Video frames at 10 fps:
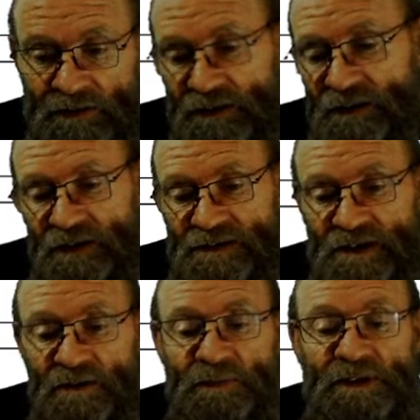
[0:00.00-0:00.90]
an
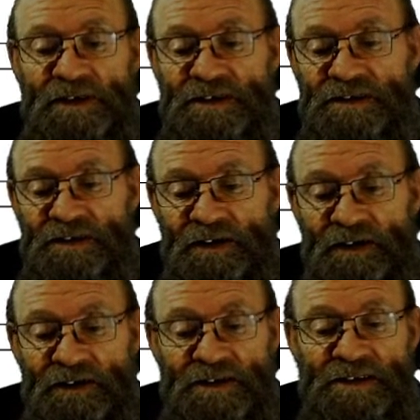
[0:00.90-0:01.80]
example is
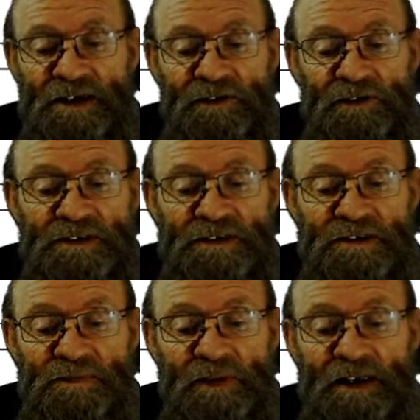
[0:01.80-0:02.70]
this icon is
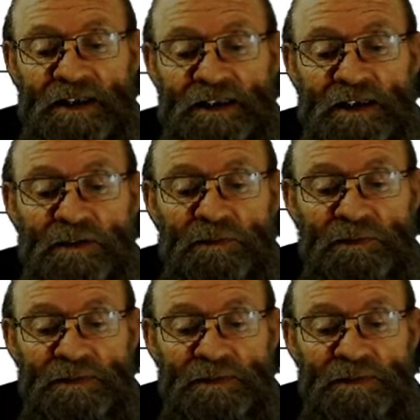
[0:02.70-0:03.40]
displayed if